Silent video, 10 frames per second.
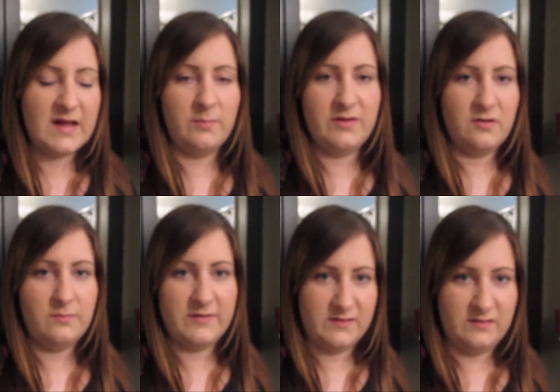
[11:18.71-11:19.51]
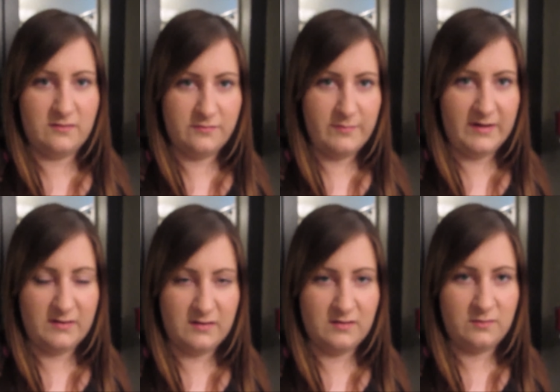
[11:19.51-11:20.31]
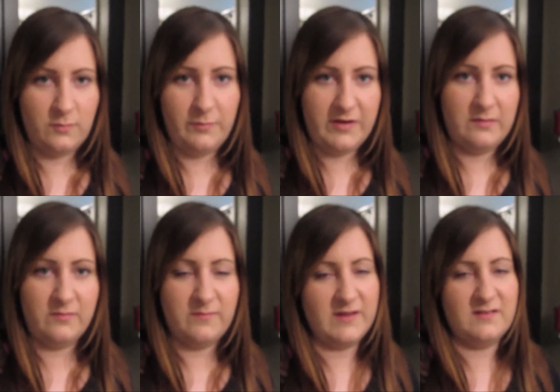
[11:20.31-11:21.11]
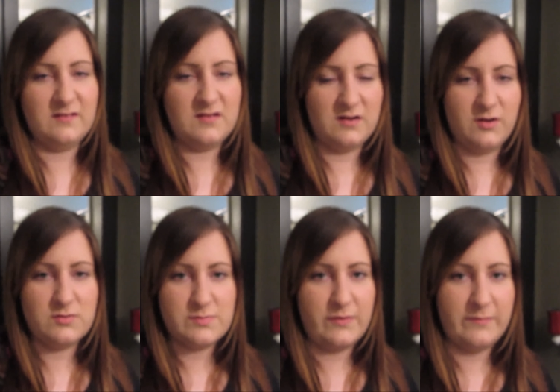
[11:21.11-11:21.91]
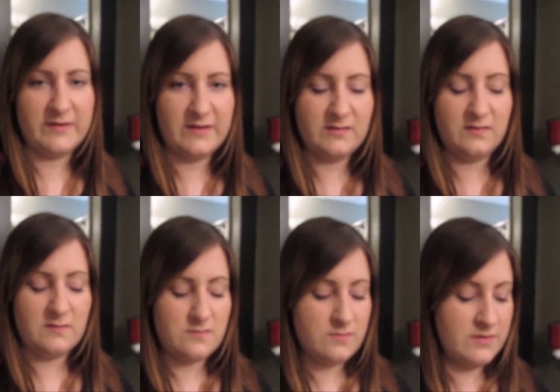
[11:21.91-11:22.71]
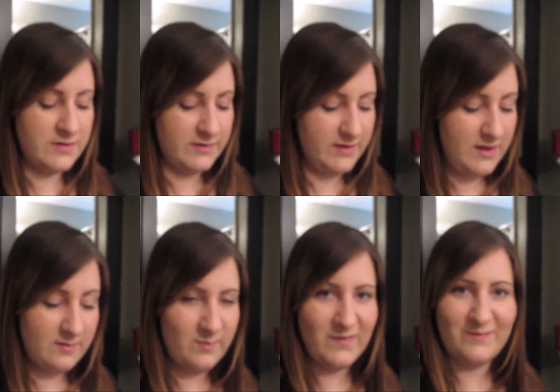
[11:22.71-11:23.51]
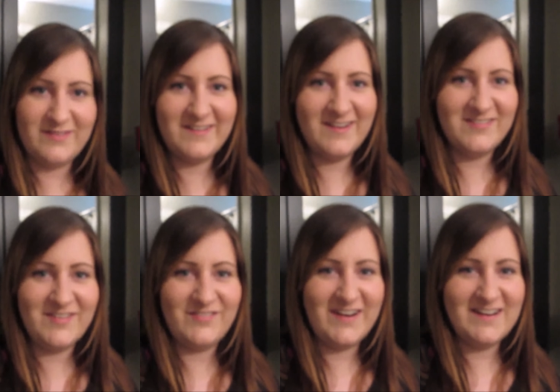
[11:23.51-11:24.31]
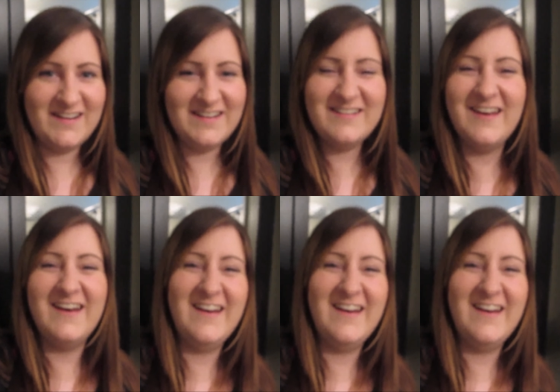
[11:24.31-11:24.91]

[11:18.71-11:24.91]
I'll be going myself. Matt is, won't be coming with me because it's not a huge appointment yet. So yeah, but we're definitely pregnant.